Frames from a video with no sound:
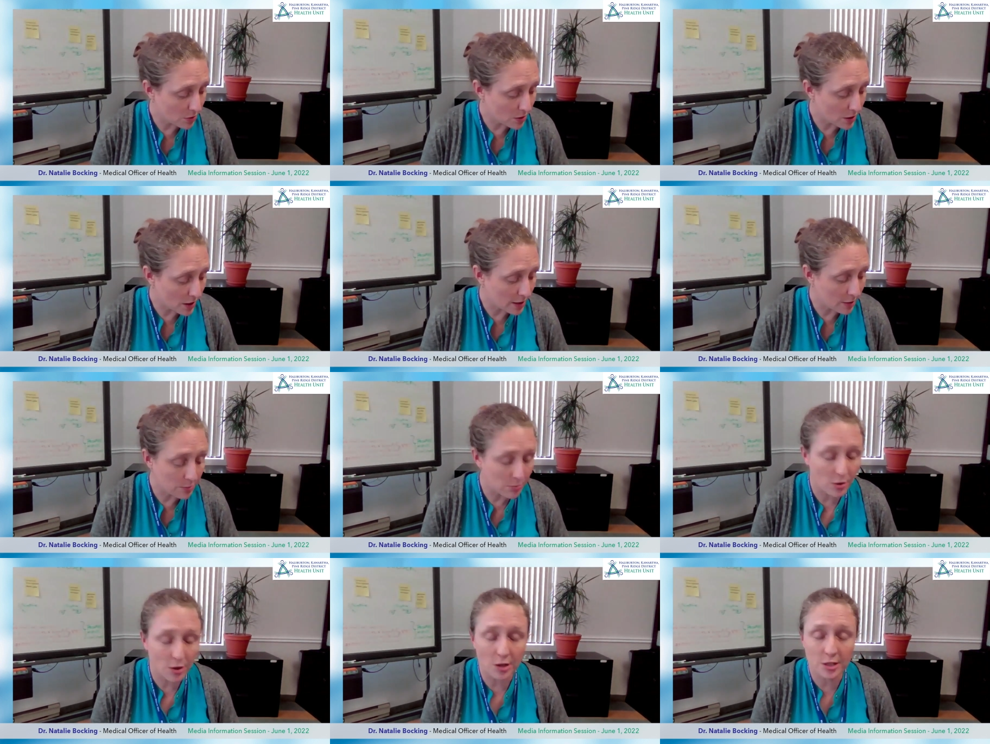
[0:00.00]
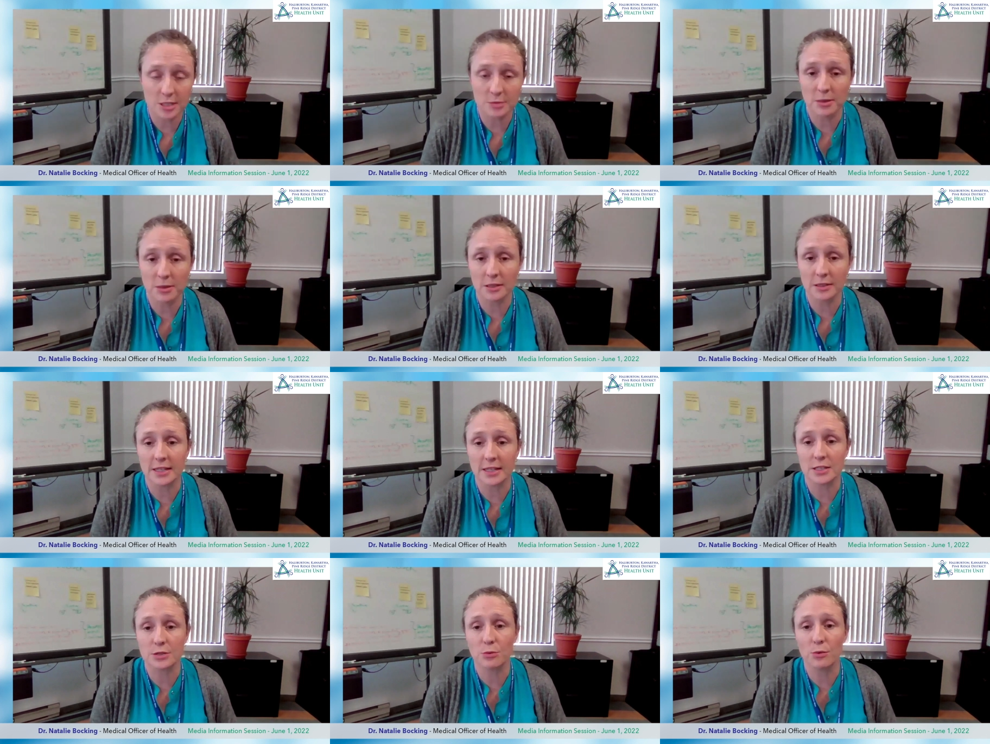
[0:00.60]
we're at
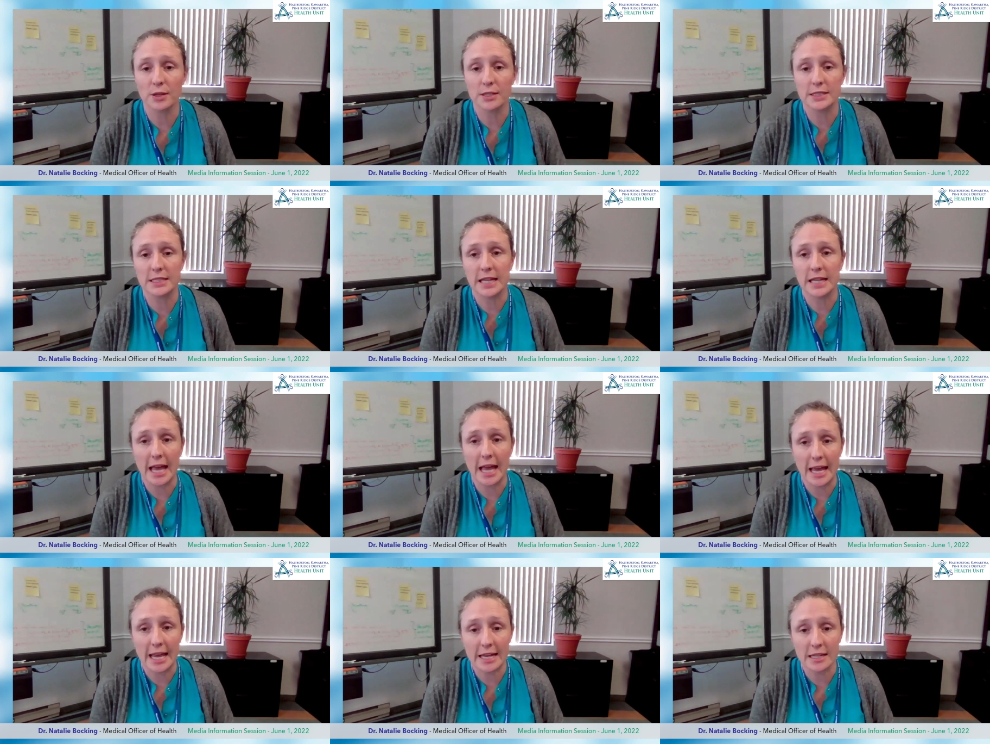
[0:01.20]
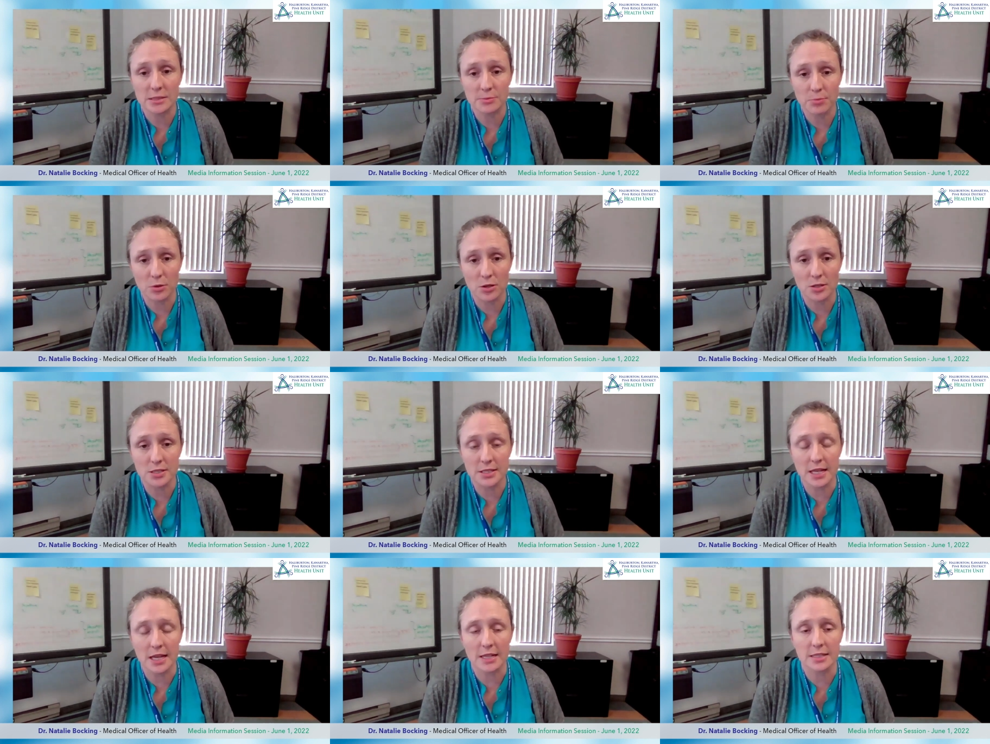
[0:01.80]
approximately
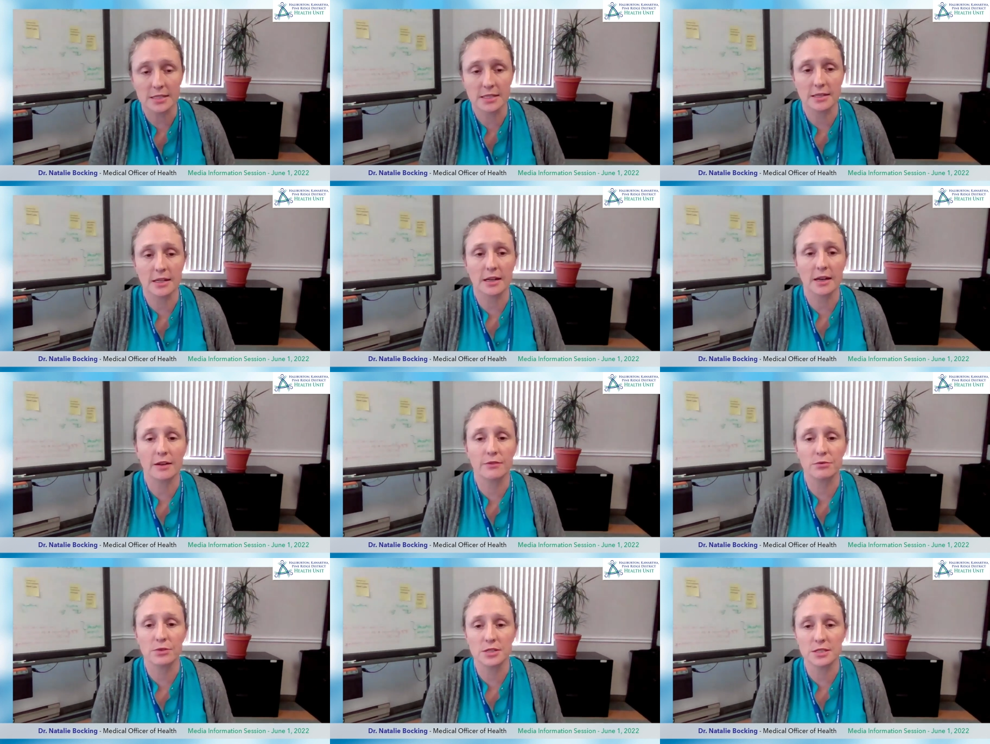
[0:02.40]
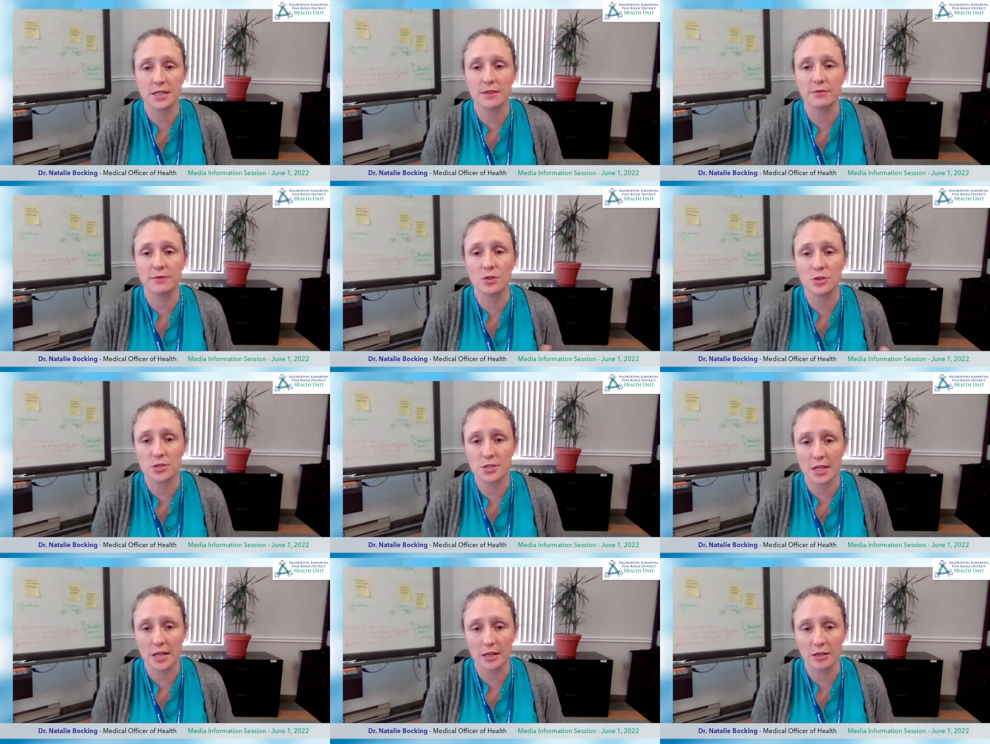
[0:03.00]
28% that have received
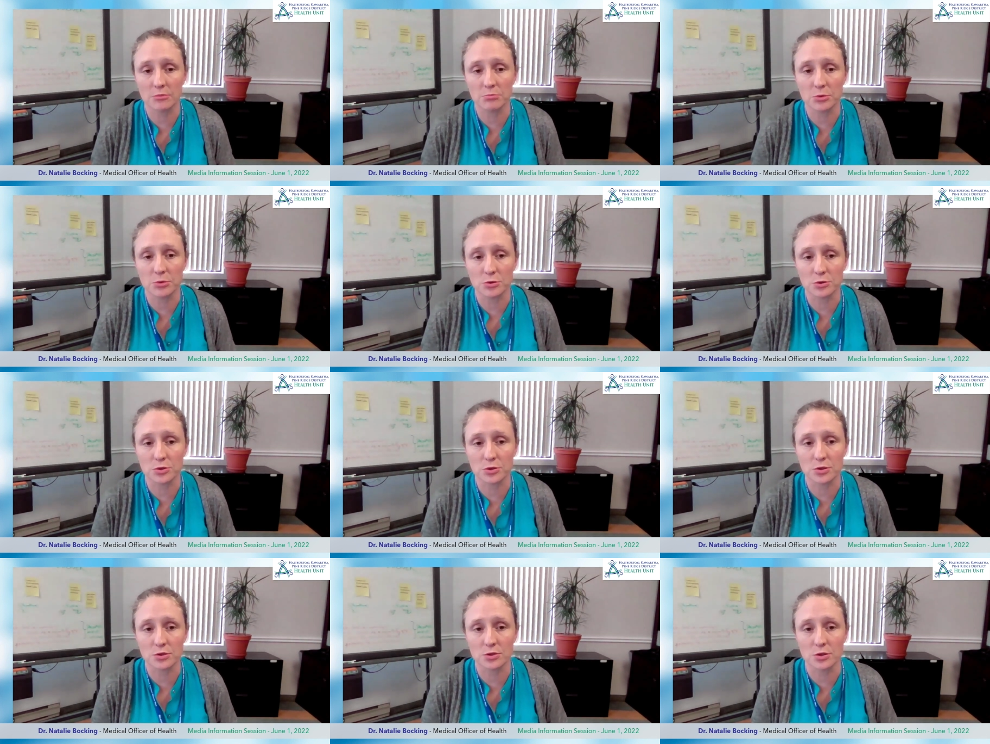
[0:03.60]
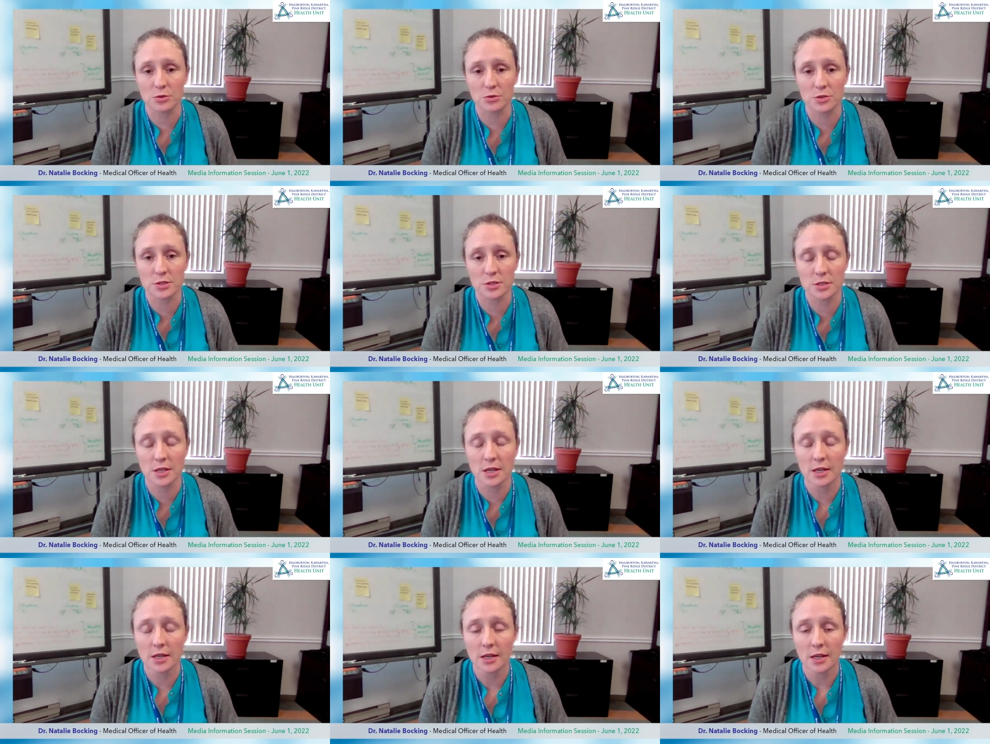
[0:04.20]
their second booster
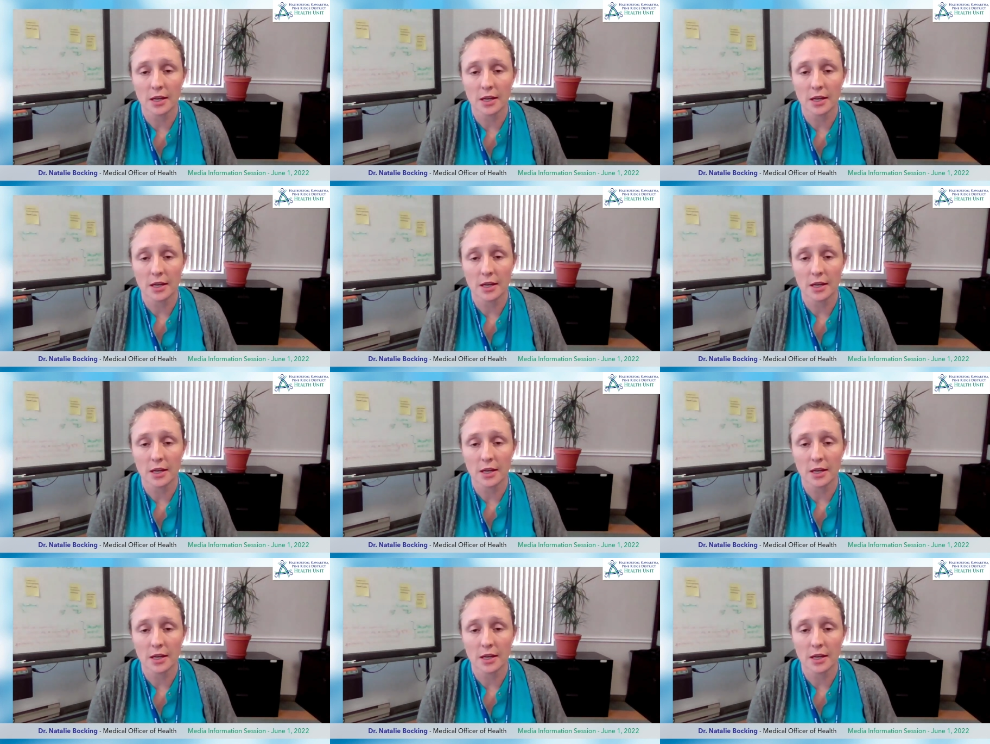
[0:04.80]
dose.